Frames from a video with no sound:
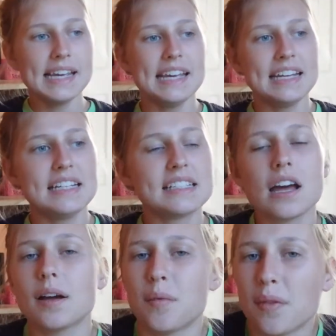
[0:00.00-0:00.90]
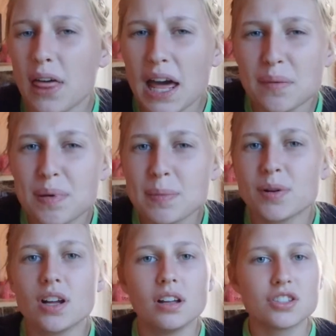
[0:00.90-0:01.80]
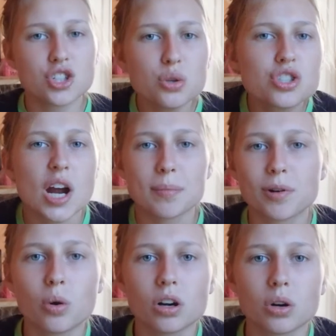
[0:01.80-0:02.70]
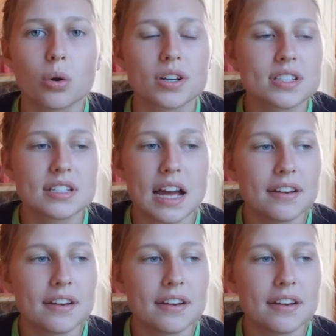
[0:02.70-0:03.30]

and a lot of people do jump quarter horses.